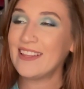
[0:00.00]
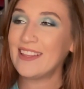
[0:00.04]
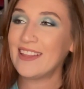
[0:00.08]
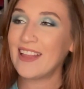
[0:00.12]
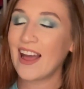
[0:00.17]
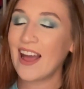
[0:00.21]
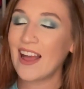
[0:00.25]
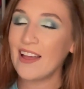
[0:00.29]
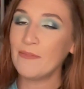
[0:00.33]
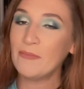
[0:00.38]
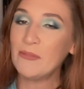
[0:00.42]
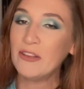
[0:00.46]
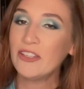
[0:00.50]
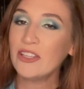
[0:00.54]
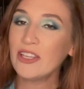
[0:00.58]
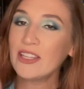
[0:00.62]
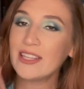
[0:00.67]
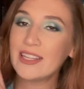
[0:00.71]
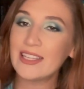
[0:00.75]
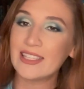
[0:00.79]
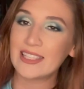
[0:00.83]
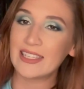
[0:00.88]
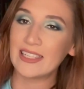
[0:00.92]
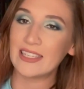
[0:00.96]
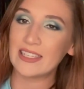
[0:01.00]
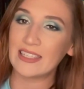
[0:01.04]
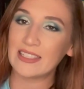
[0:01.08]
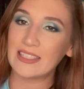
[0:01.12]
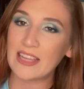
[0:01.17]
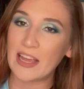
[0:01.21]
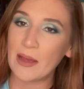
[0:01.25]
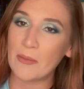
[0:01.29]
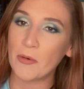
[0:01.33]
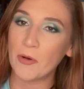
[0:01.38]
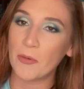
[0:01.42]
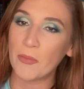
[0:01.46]
I'm using this as an
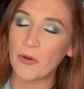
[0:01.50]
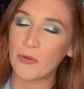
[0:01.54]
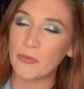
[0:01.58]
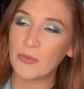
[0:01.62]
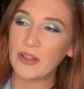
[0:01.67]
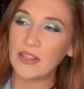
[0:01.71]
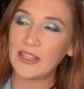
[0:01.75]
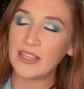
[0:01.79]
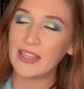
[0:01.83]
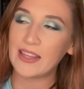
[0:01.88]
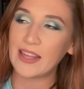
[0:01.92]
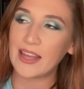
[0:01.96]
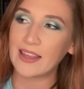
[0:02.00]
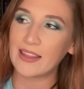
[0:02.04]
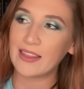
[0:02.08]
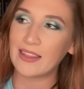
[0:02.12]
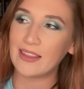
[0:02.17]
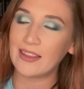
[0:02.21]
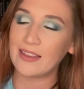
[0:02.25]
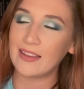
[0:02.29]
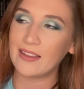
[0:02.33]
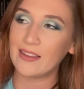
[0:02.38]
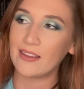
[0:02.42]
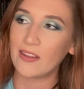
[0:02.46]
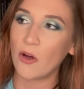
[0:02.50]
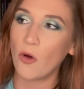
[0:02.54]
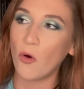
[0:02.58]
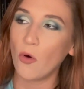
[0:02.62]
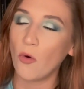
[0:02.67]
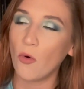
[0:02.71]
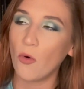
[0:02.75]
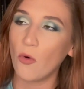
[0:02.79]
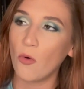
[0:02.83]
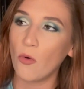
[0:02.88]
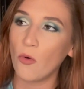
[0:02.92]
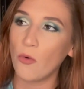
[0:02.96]
example, but really like the
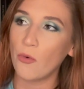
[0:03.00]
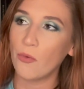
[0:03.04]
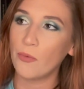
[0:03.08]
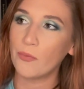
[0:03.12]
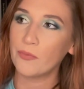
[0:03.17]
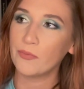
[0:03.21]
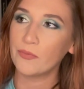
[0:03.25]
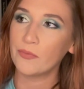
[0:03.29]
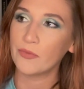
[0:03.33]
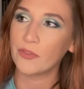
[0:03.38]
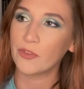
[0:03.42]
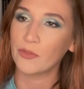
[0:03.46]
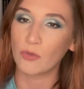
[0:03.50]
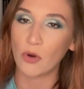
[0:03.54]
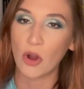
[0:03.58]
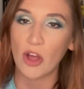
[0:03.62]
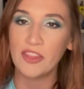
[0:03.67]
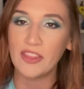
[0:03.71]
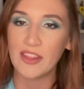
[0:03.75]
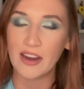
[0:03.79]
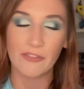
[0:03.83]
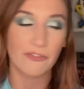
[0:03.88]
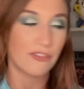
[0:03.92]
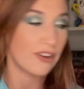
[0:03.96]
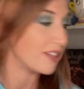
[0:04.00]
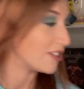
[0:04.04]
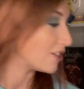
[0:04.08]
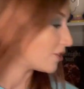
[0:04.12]
whole run that I've read